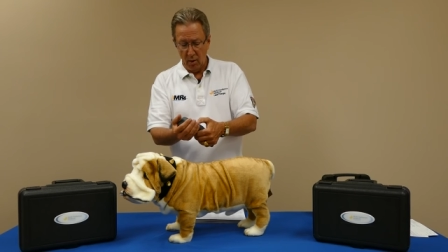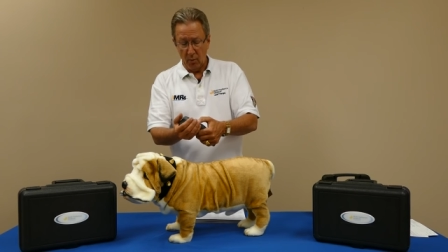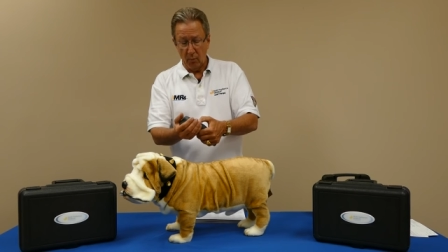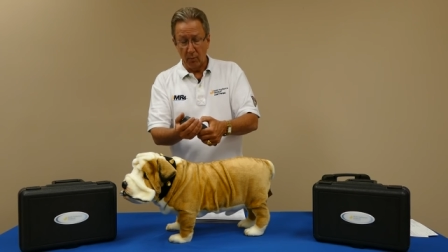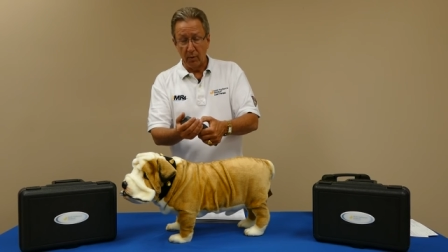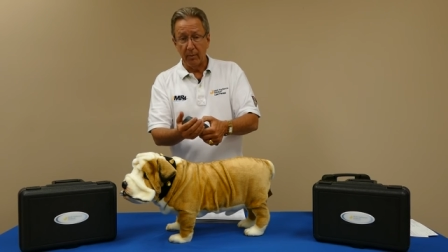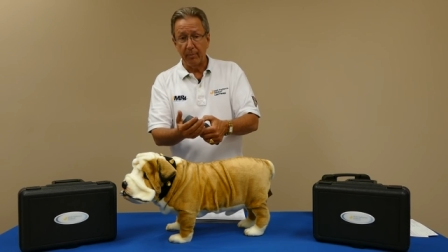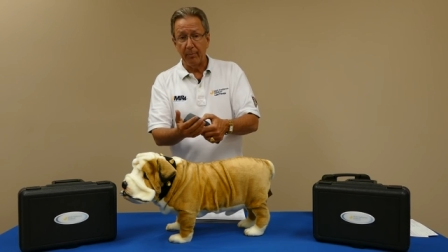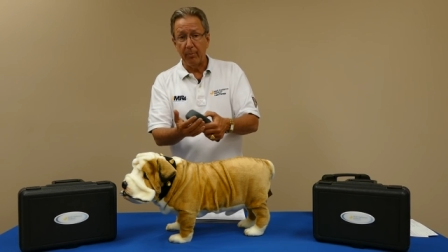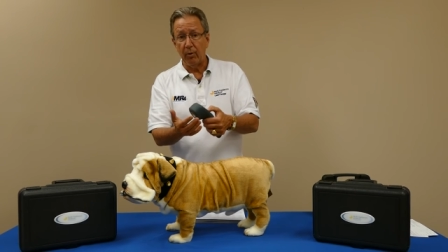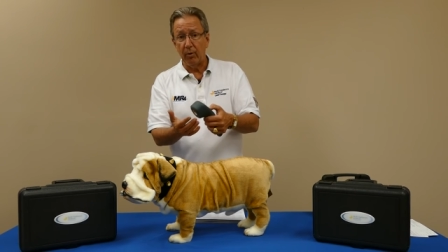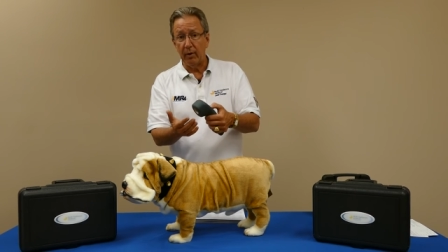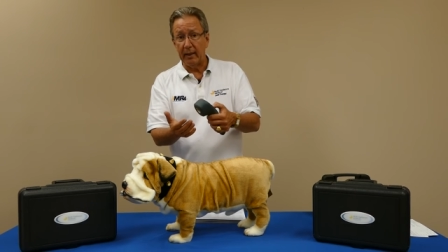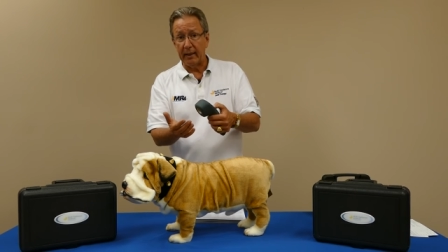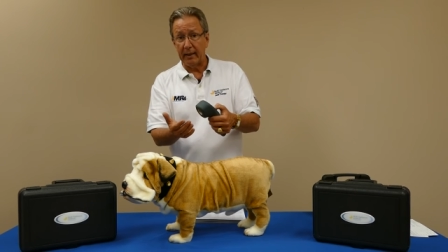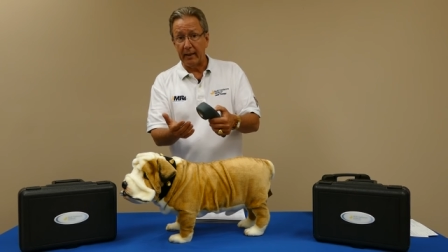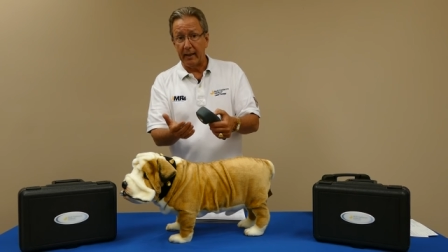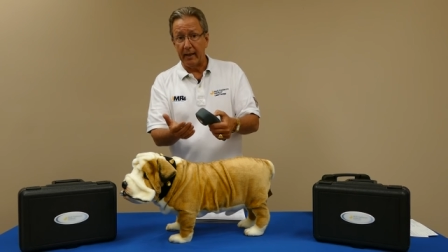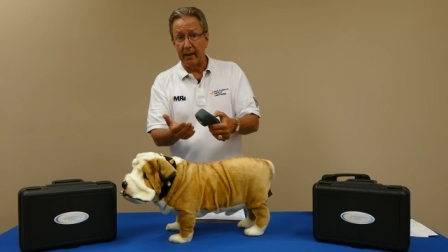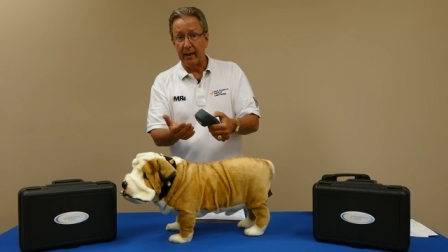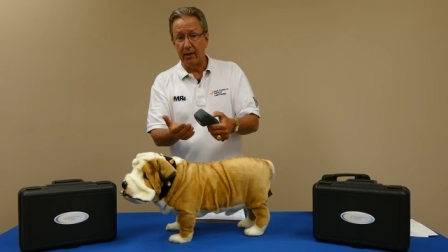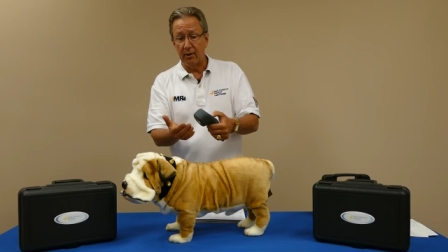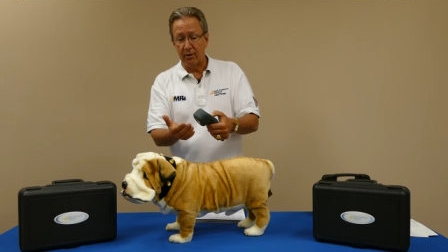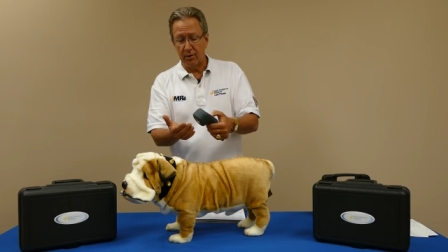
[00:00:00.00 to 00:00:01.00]
we're putting
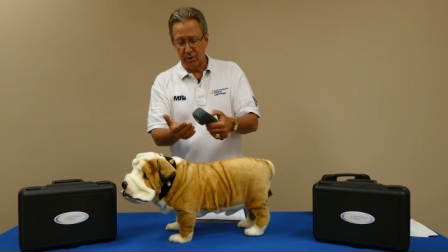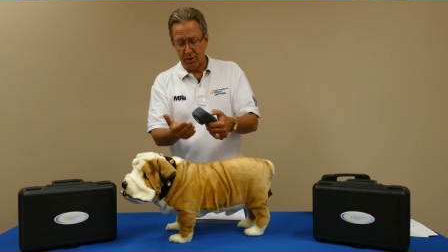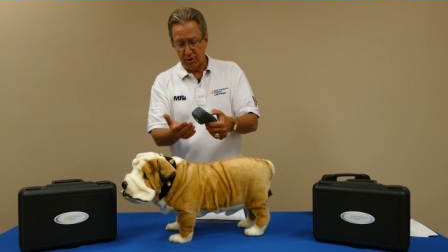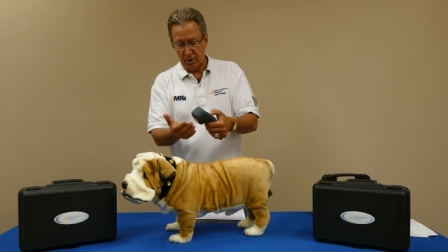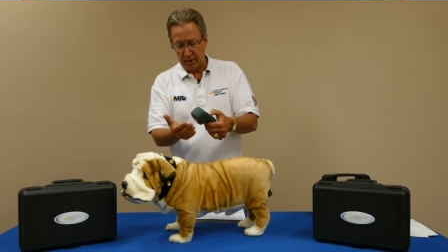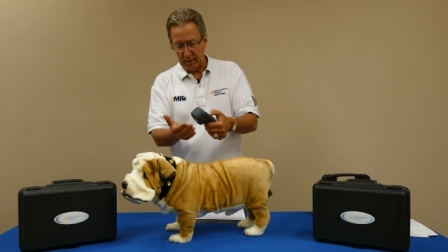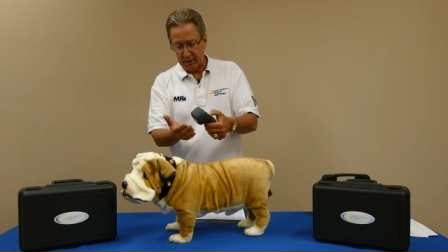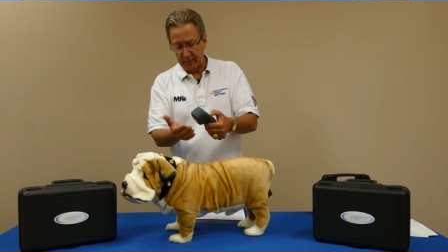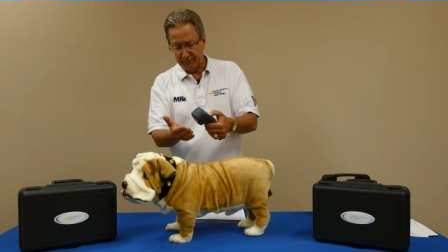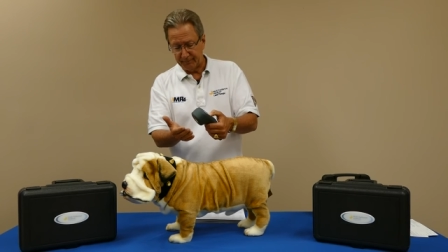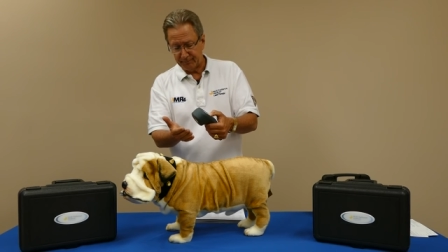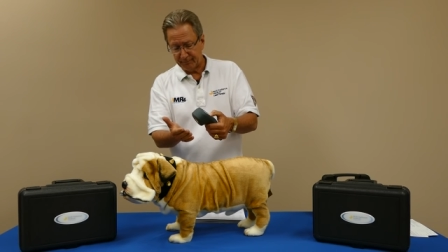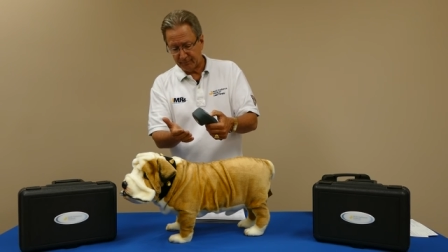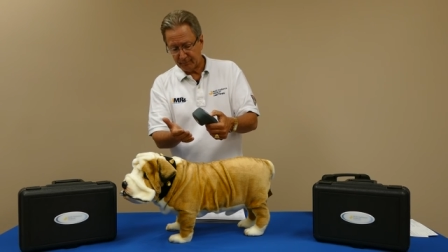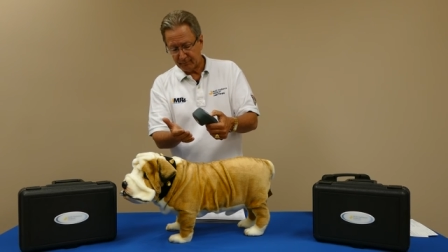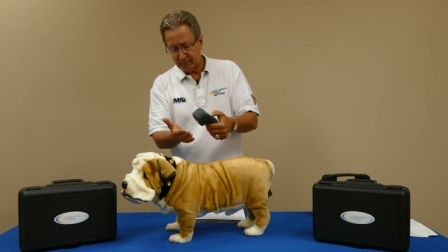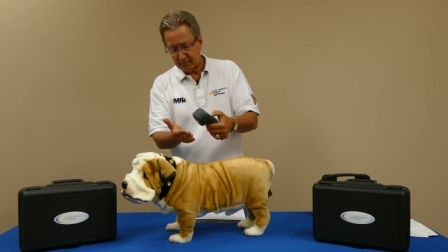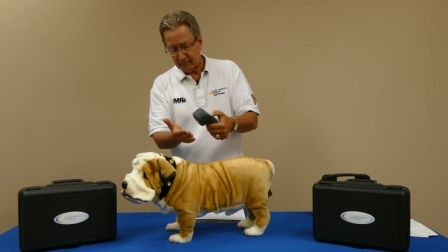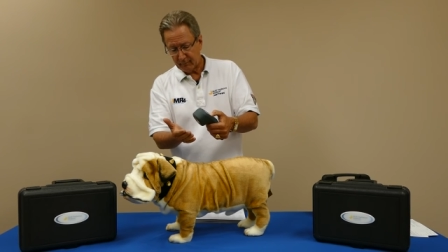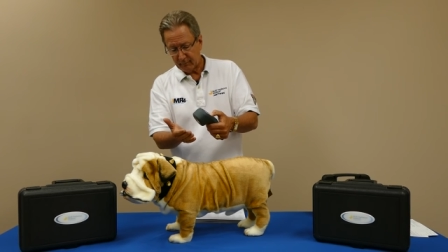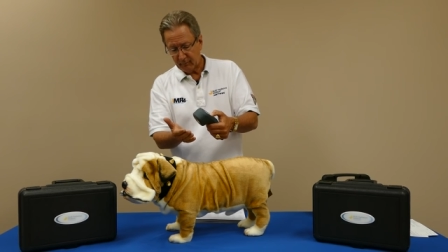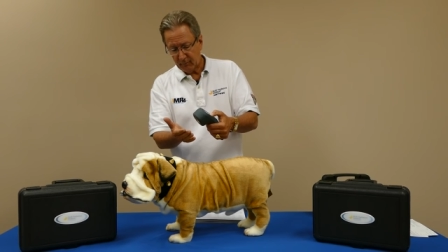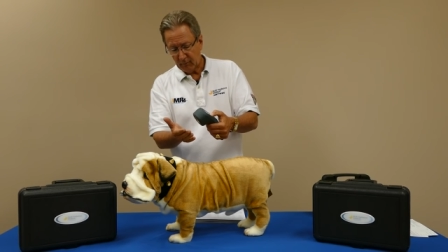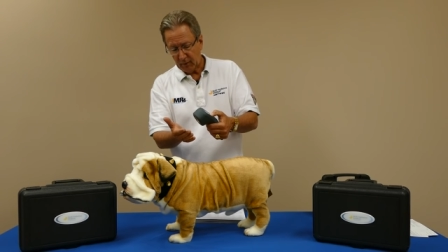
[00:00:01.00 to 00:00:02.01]
energy
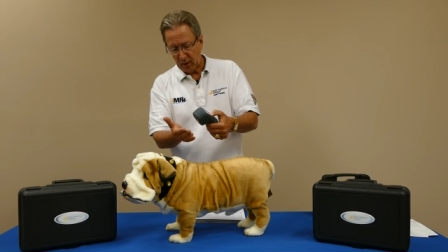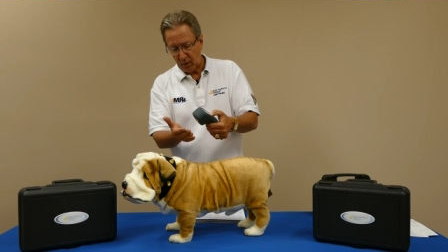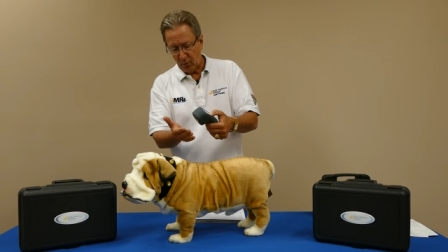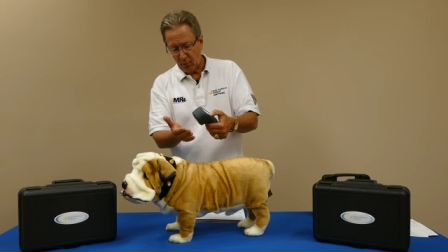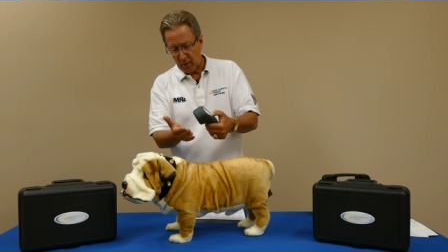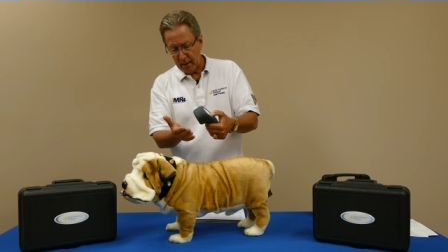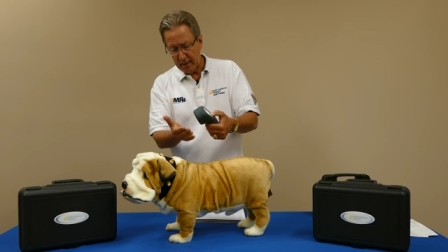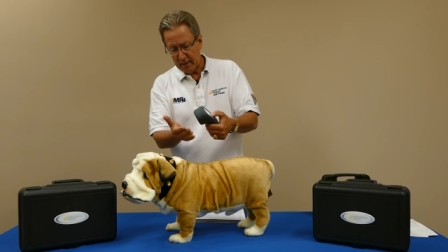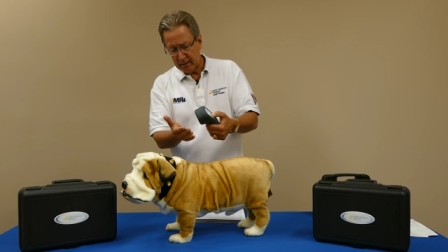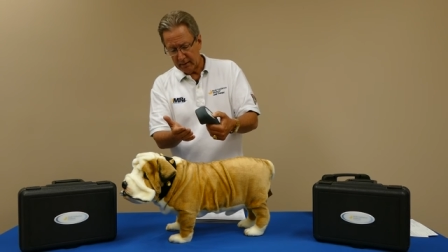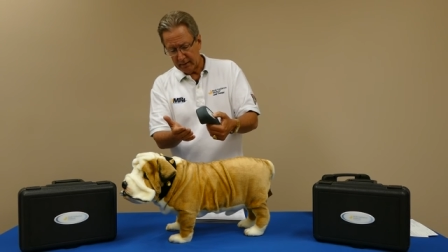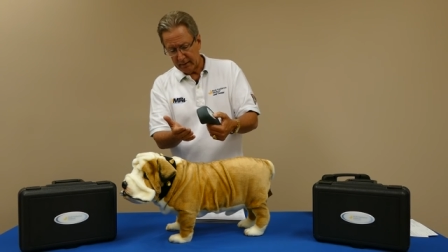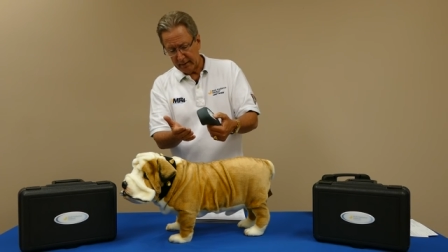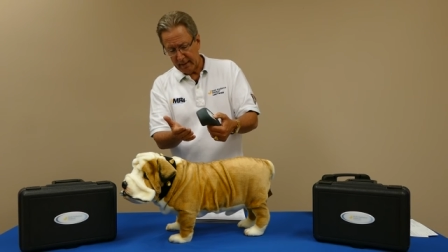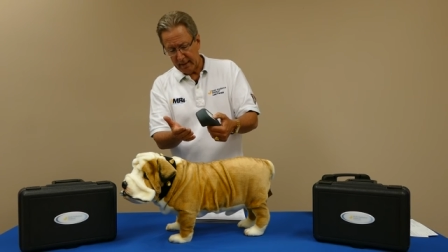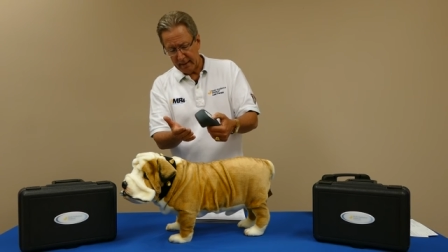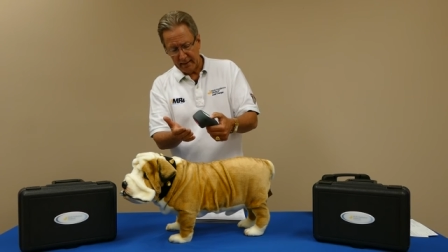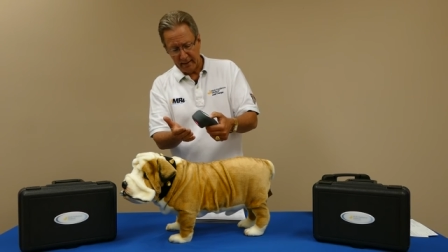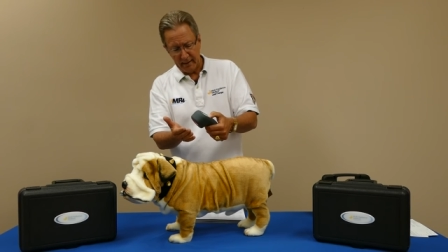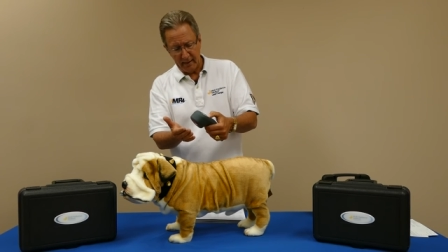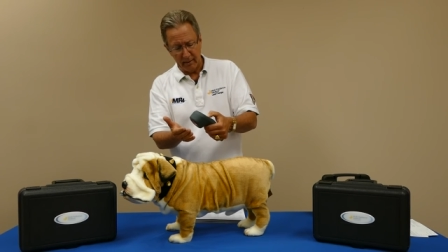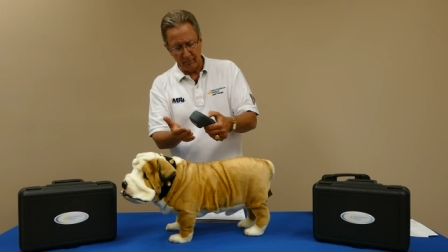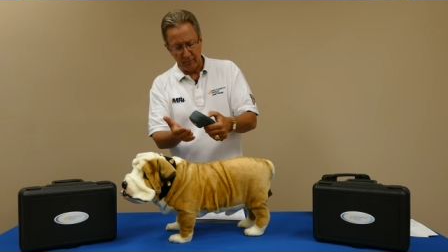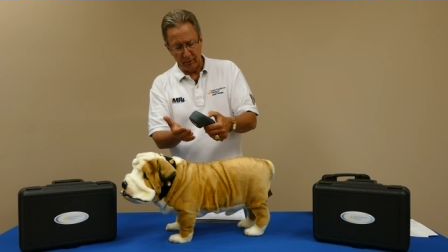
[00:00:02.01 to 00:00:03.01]
right into that
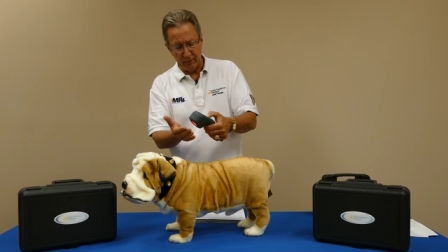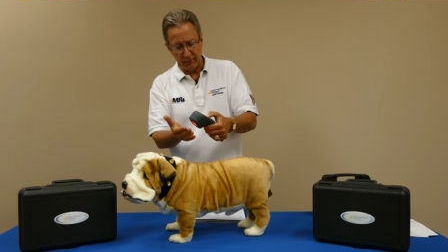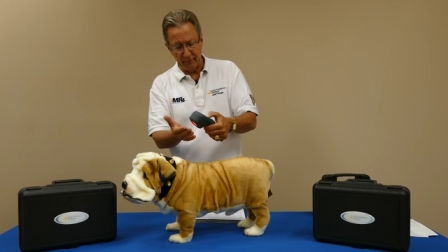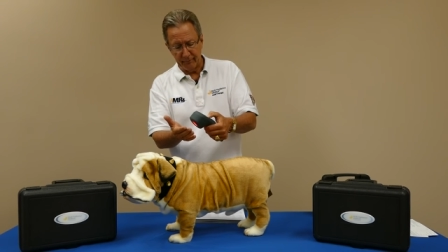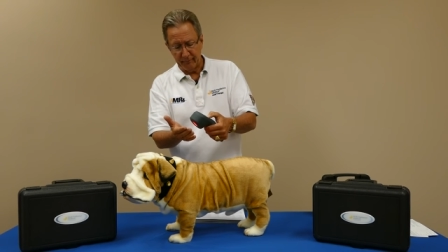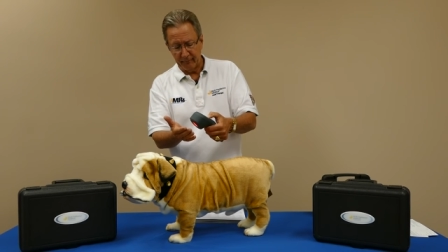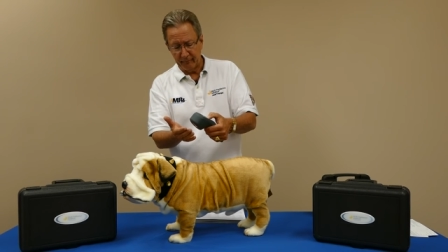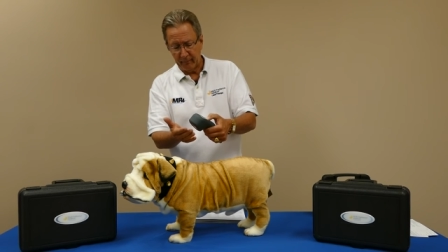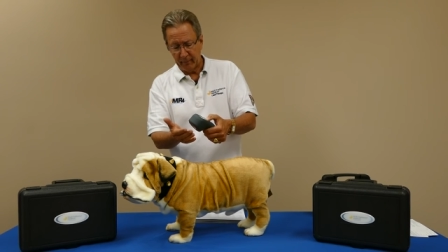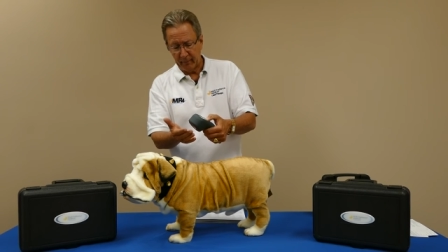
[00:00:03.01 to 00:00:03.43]
animal